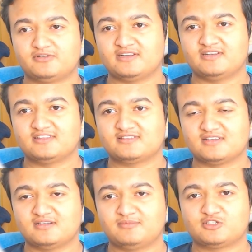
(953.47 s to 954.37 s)
it's
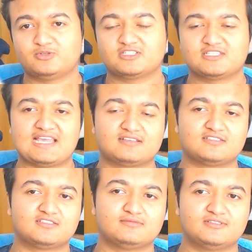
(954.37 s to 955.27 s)
much more
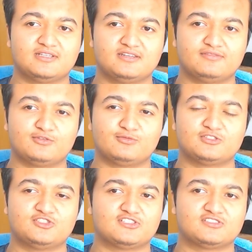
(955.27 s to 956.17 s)
accessible than if it
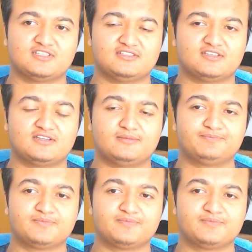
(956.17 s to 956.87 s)
was just as a